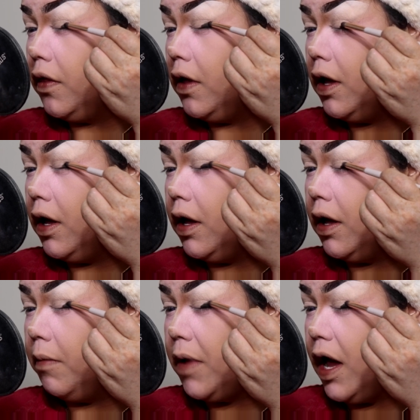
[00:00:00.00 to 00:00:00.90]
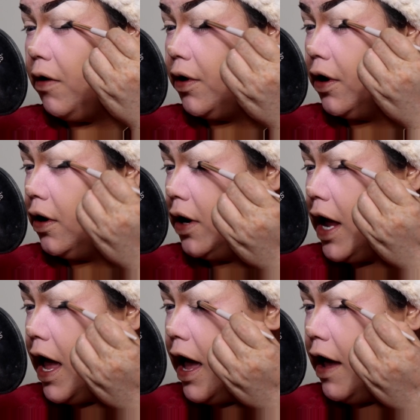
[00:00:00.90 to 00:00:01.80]
the um, outer
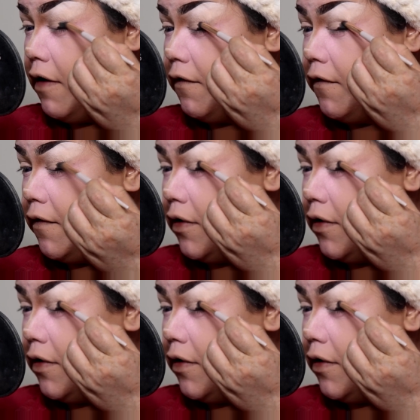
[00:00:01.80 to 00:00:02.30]
half.